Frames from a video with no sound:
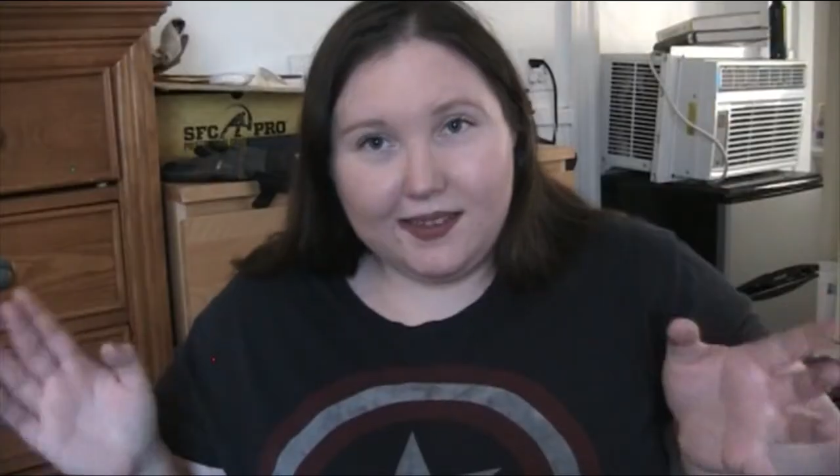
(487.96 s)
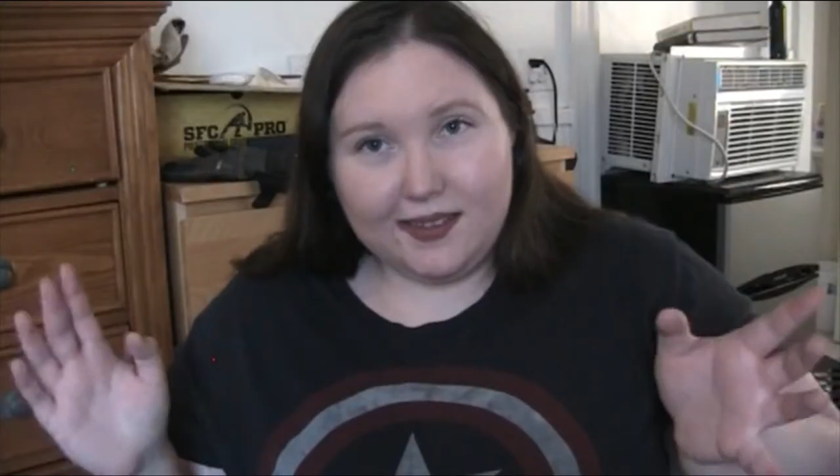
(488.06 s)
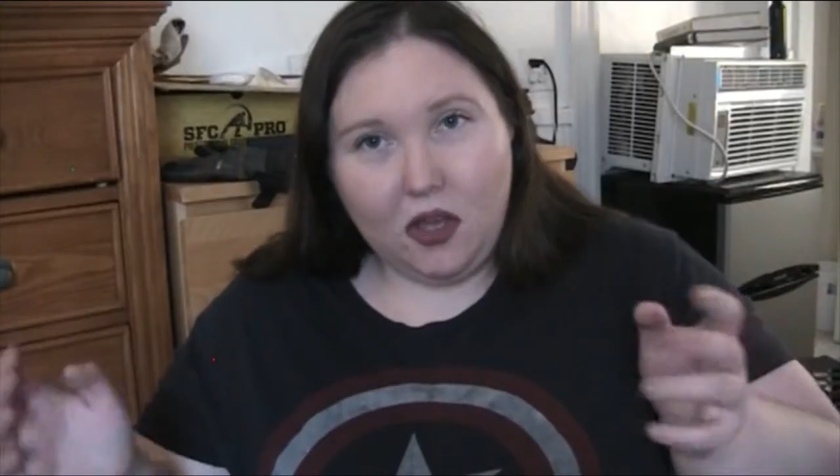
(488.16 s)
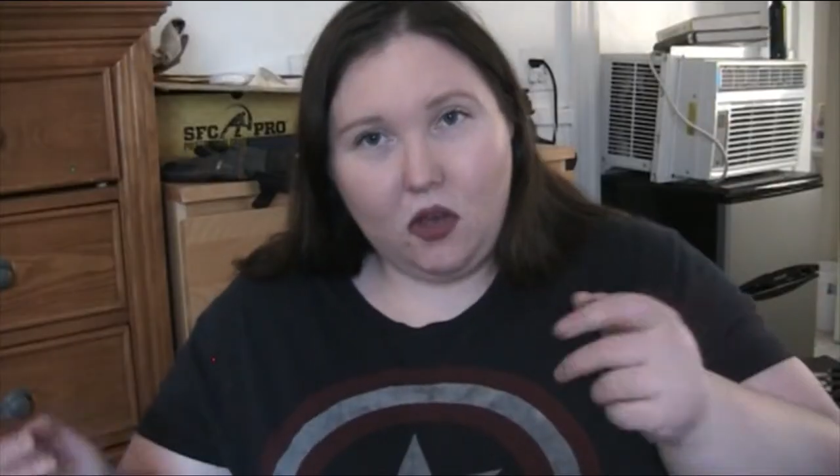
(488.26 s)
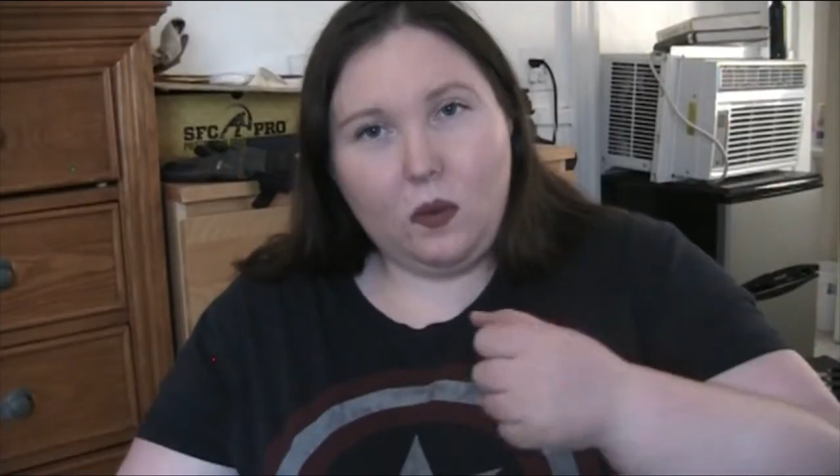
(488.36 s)

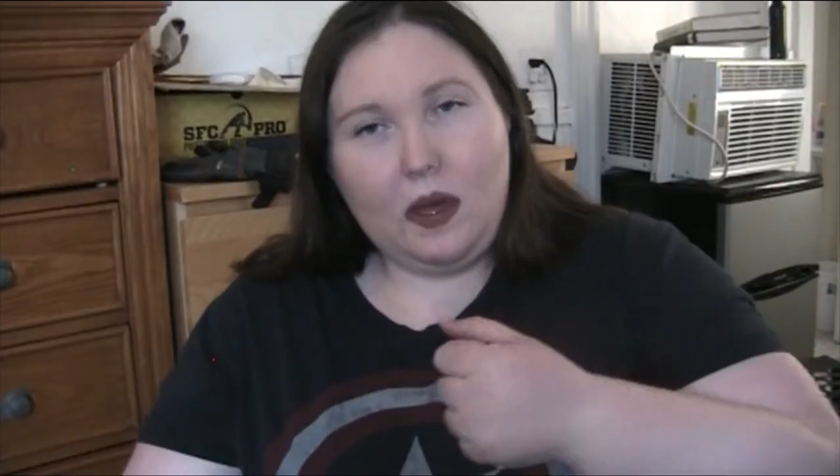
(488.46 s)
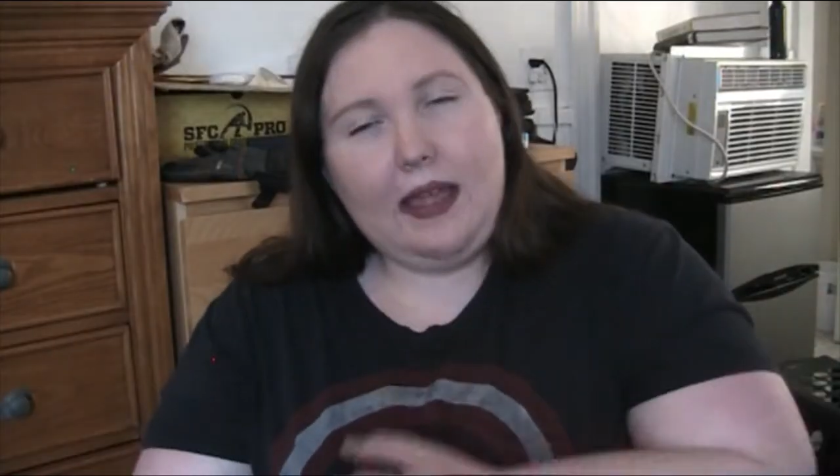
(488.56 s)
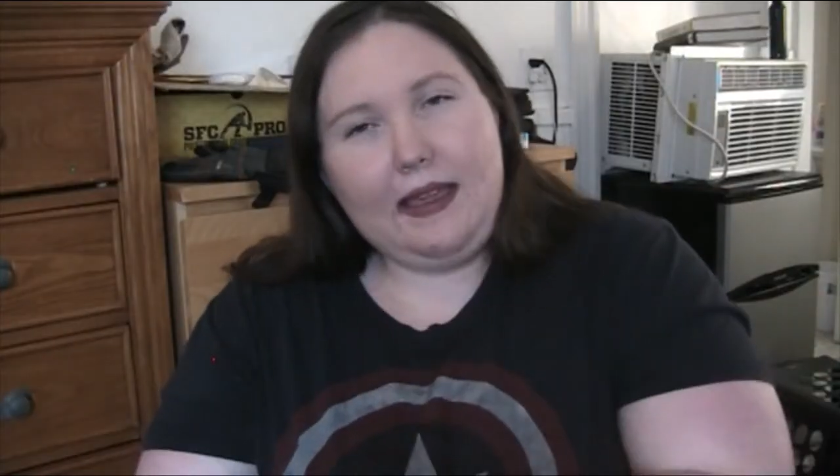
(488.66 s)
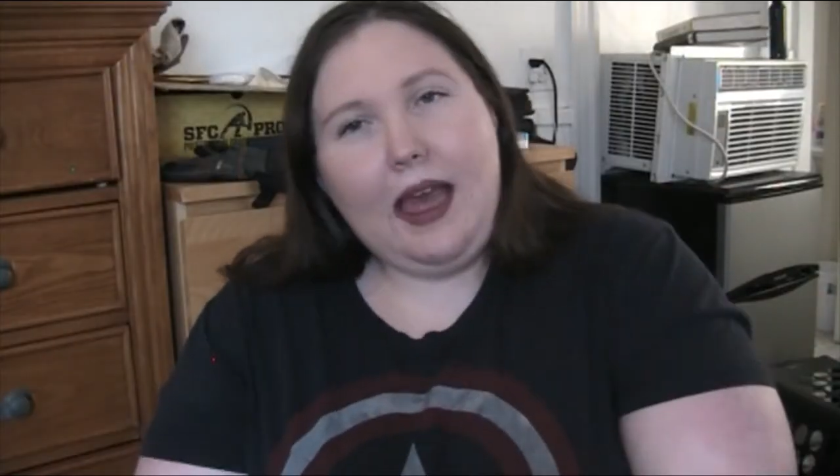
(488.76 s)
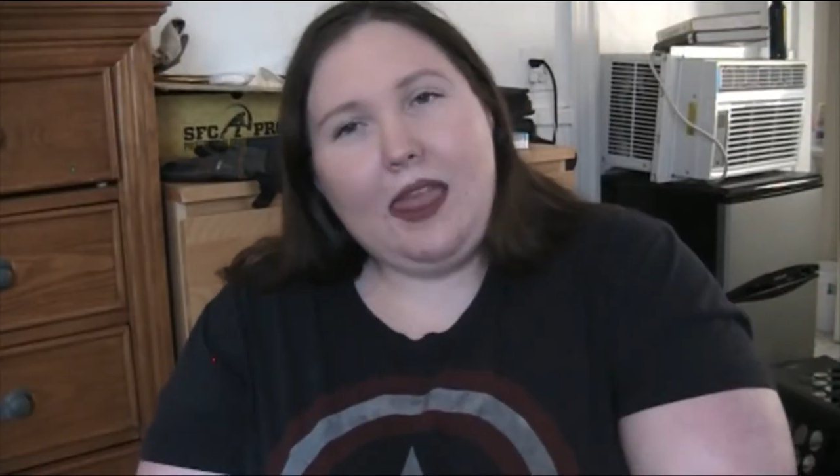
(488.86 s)
So
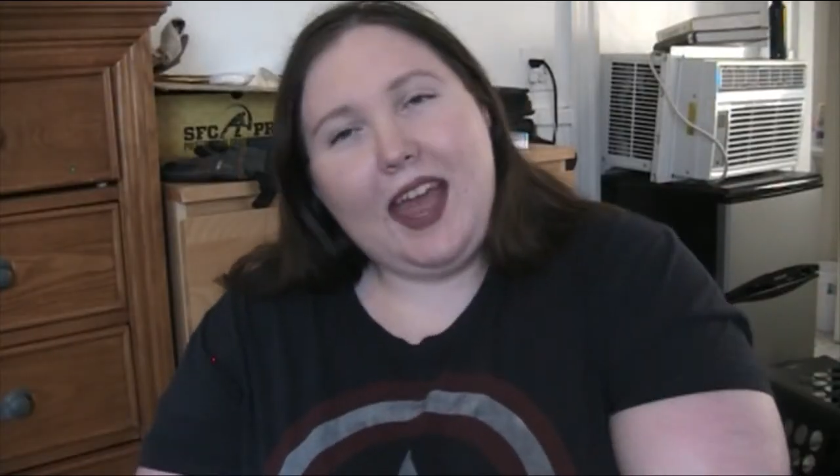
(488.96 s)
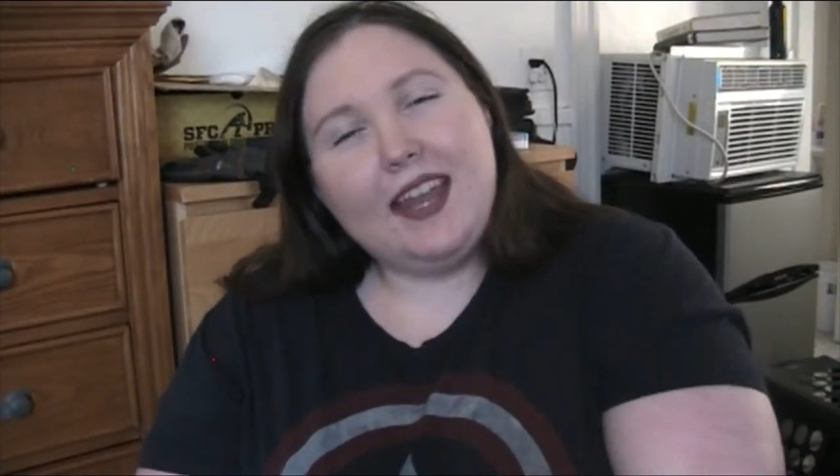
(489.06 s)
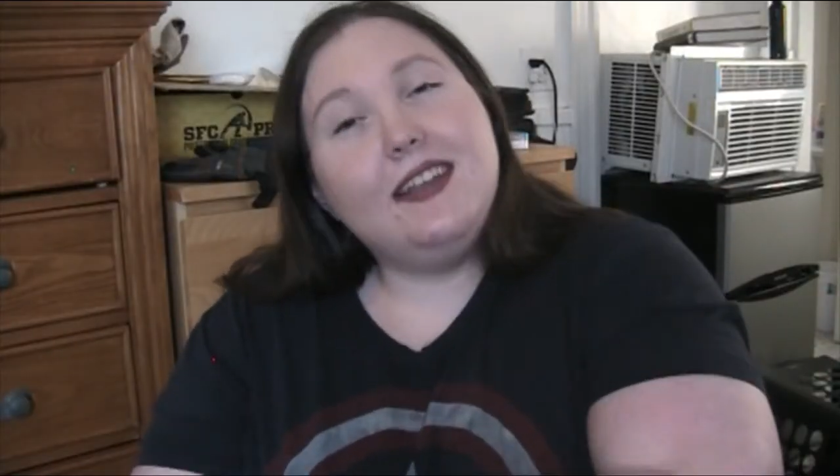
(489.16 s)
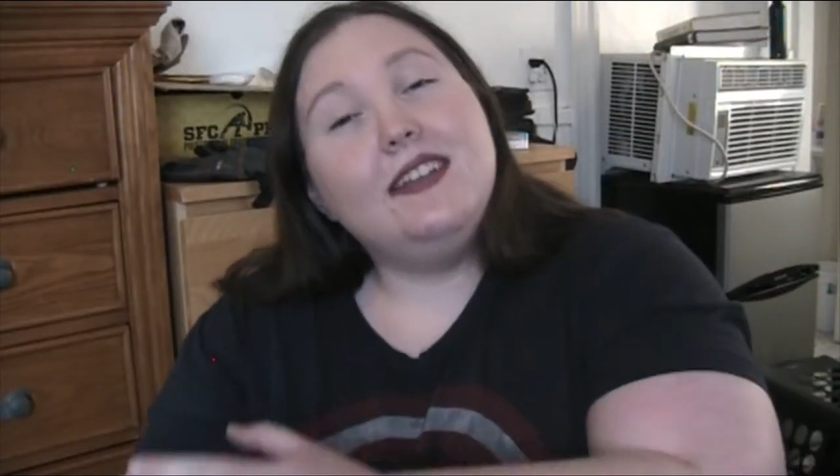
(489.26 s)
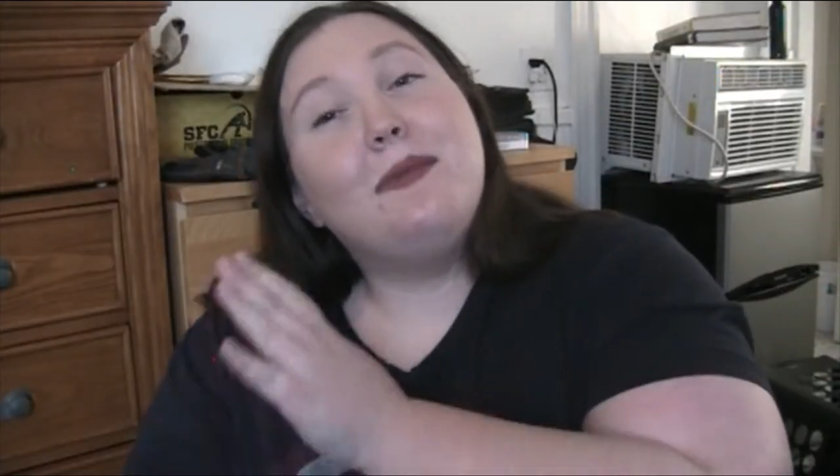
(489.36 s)
yeah,
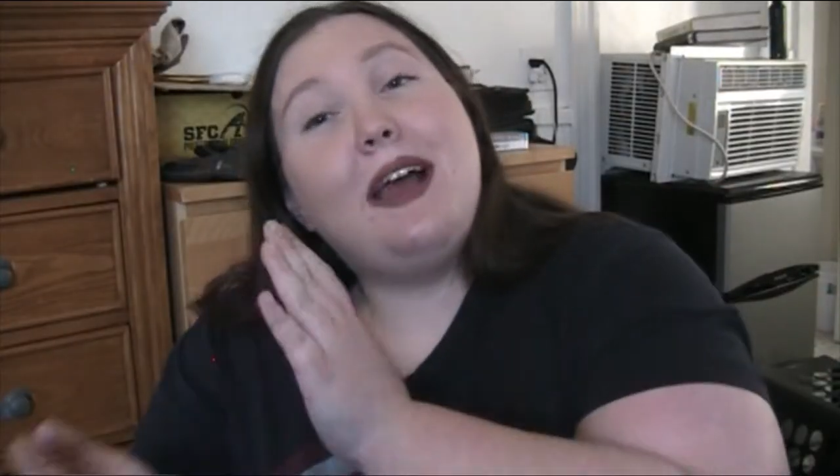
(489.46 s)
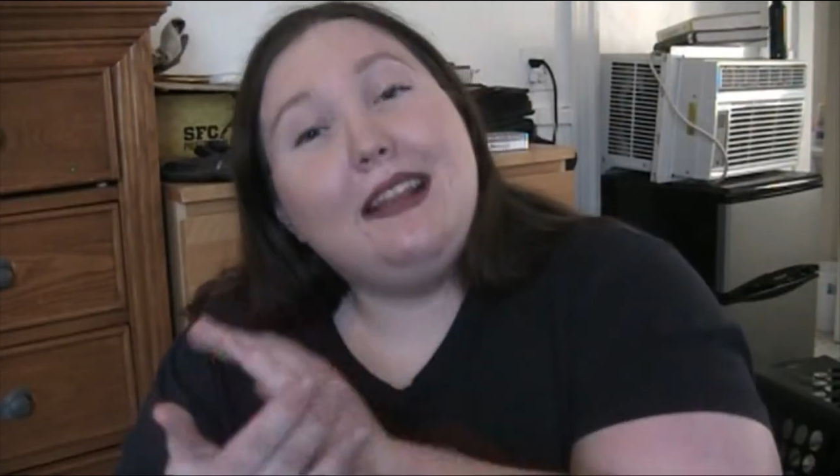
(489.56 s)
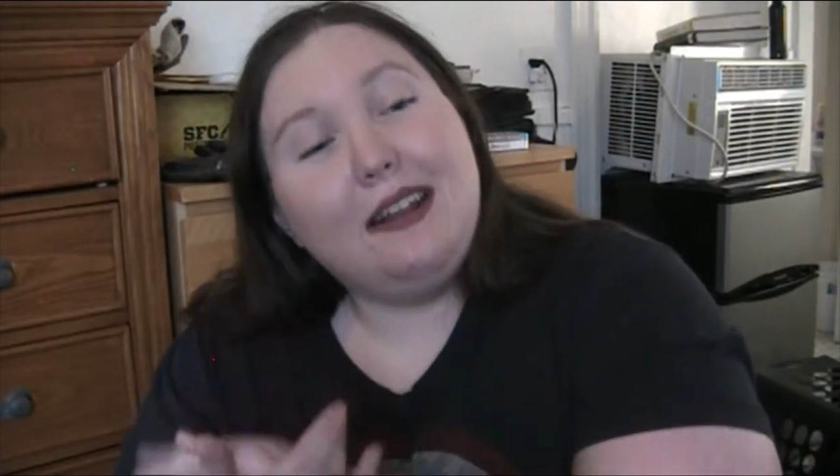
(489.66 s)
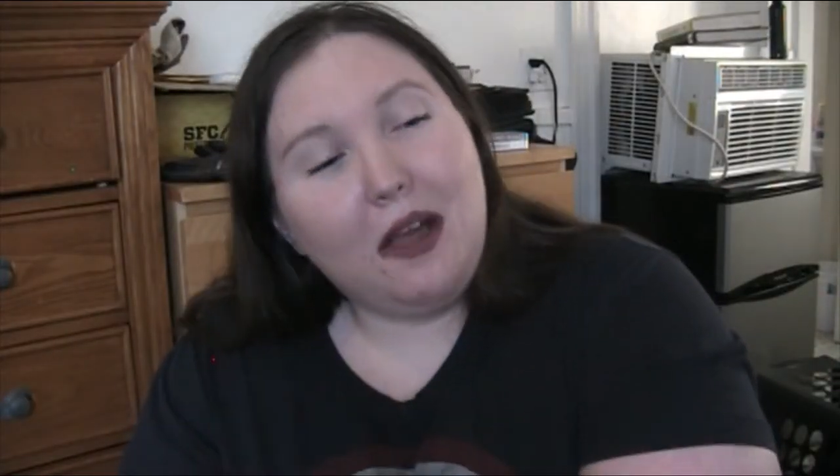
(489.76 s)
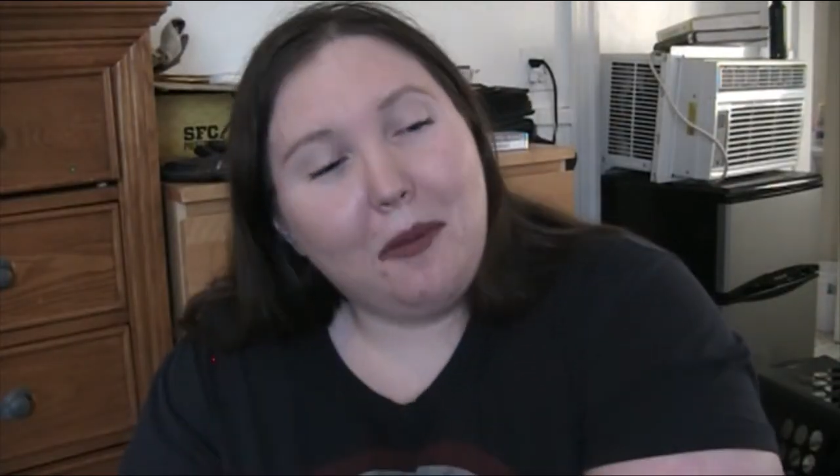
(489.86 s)
that is my
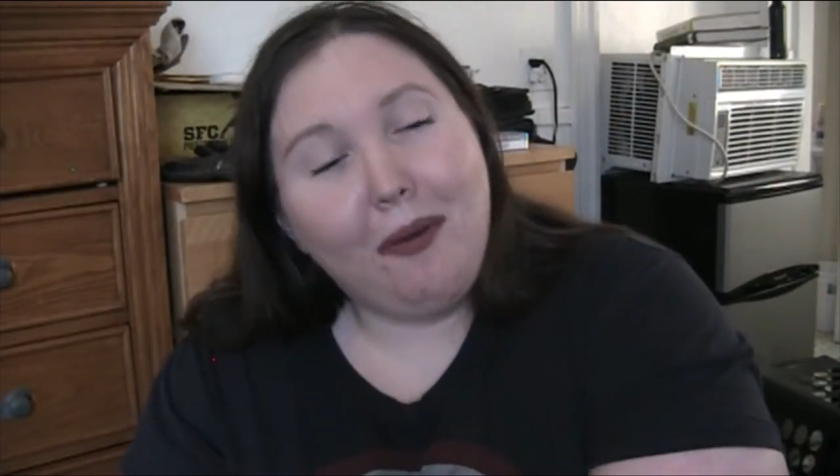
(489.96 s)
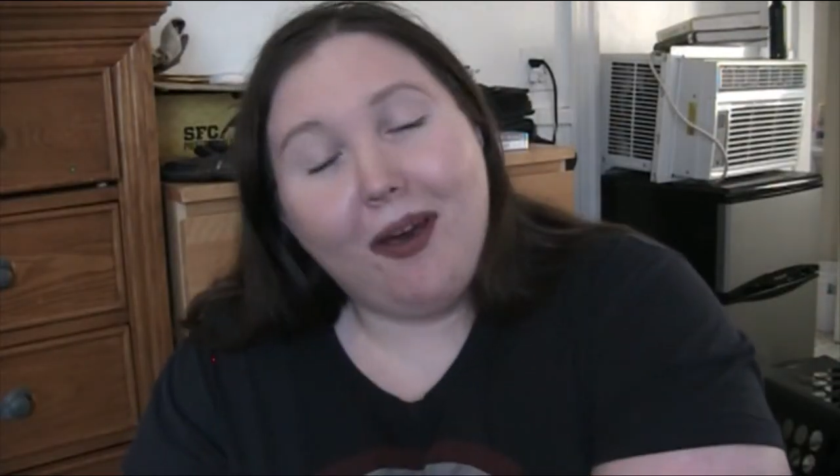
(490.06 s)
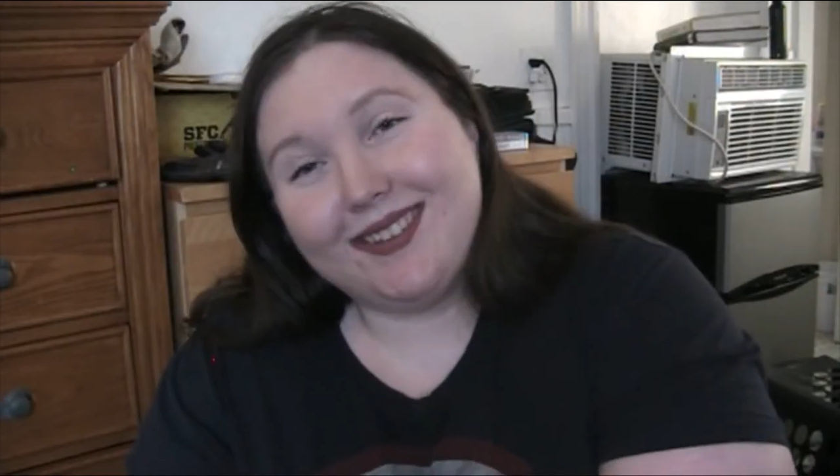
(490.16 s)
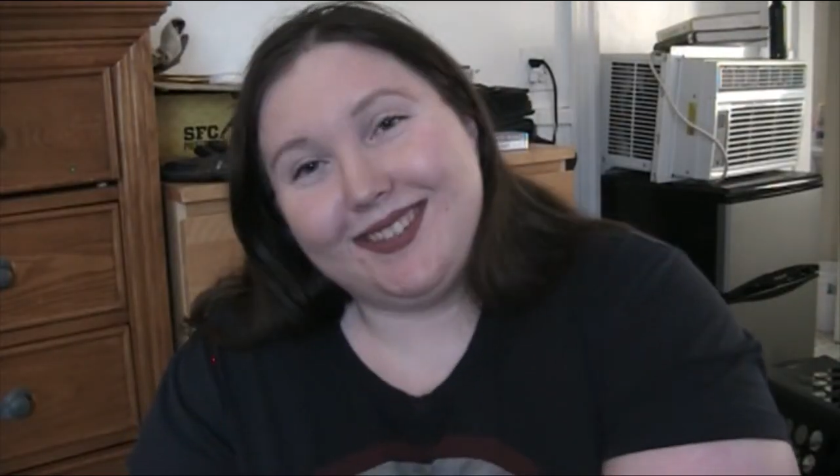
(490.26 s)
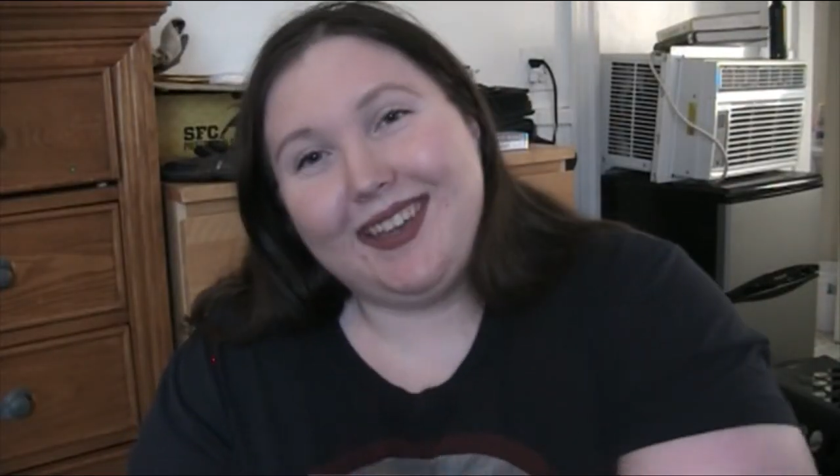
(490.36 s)
little
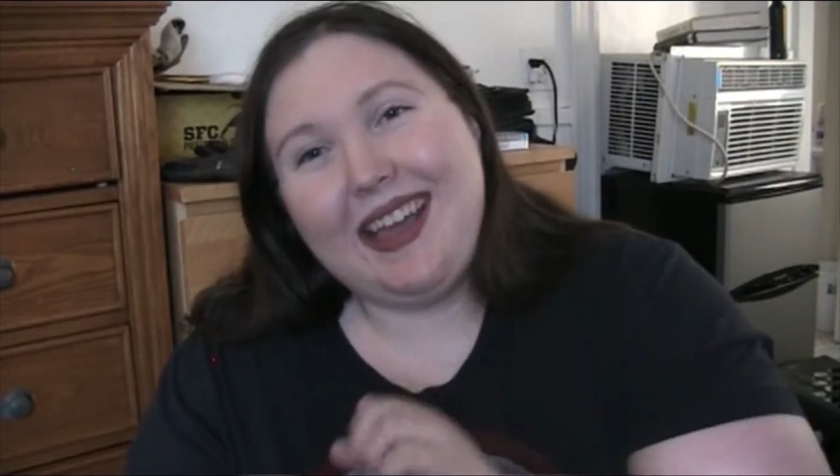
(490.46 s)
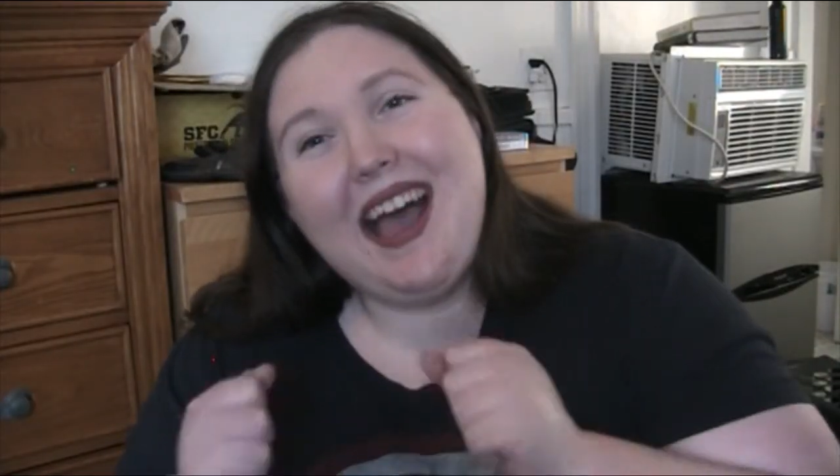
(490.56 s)
unboxing.